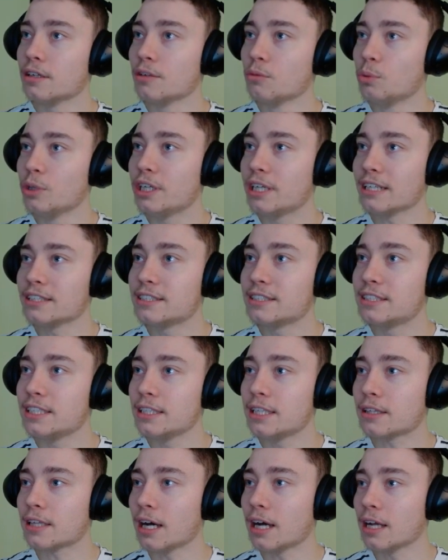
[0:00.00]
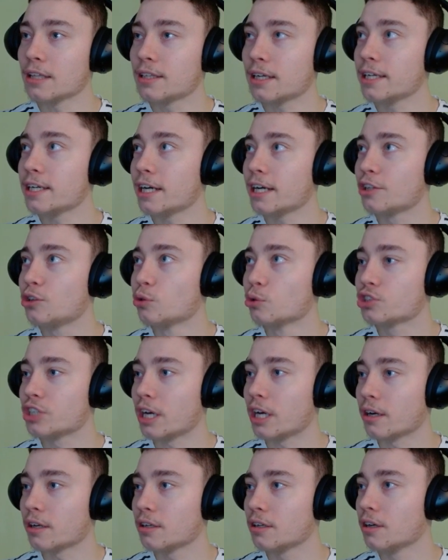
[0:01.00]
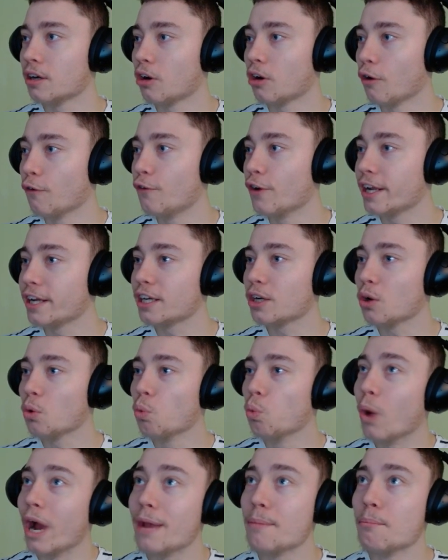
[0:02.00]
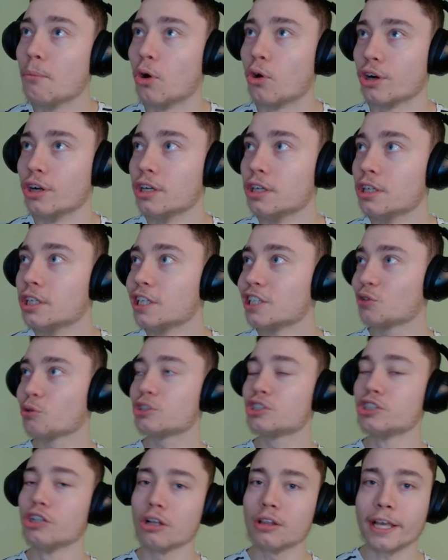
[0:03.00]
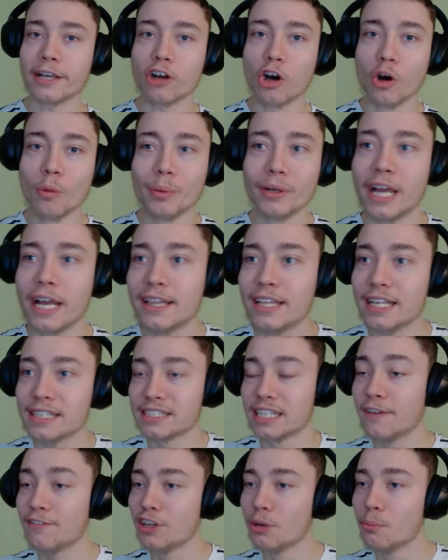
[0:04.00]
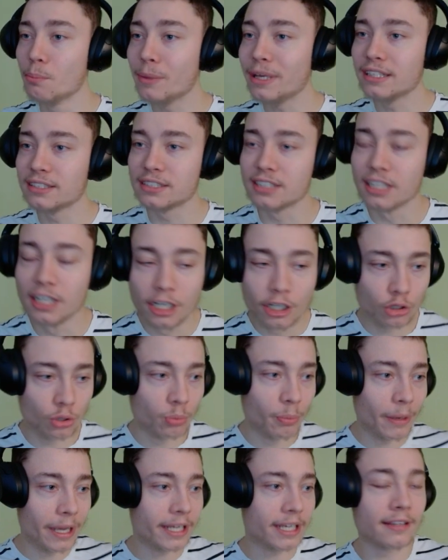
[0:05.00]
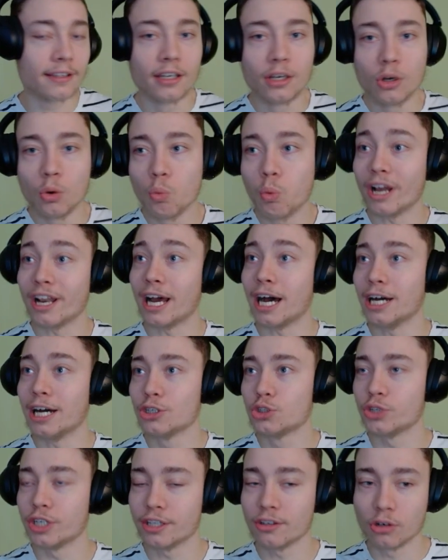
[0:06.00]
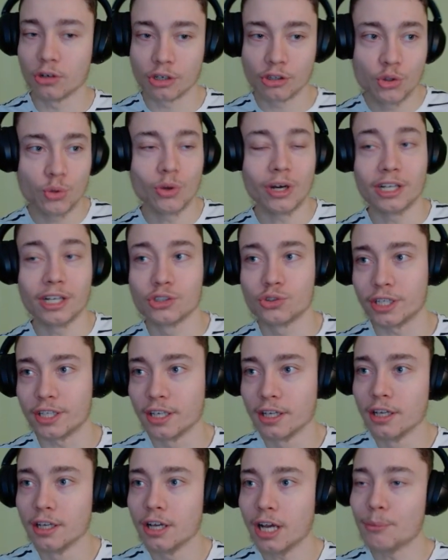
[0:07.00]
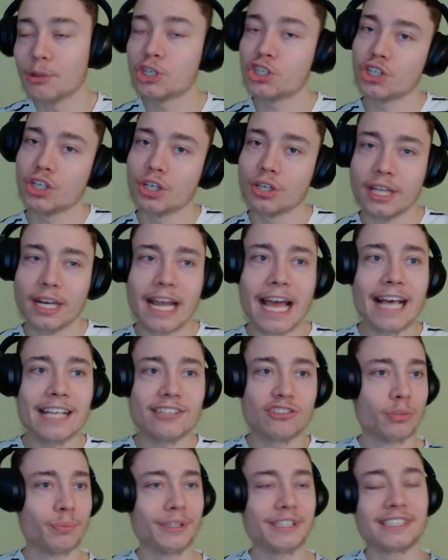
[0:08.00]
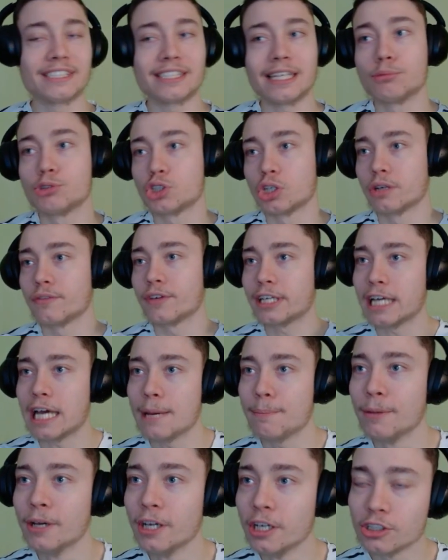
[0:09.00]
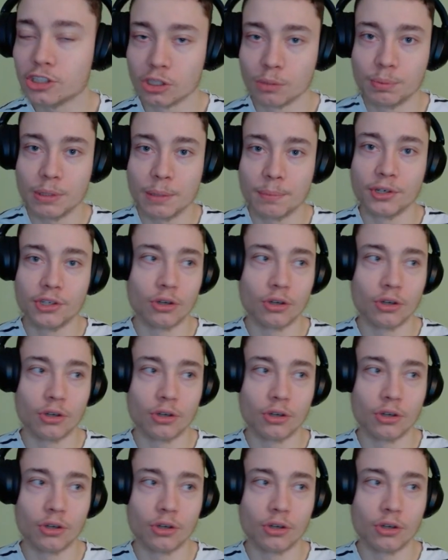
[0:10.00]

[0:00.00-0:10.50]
We can see that other A I tools are offering way more. So it's not like OpenAI doesn't have the means to make it one hundred or two hundred. I mean, sure, there has to be some sort of a cap so people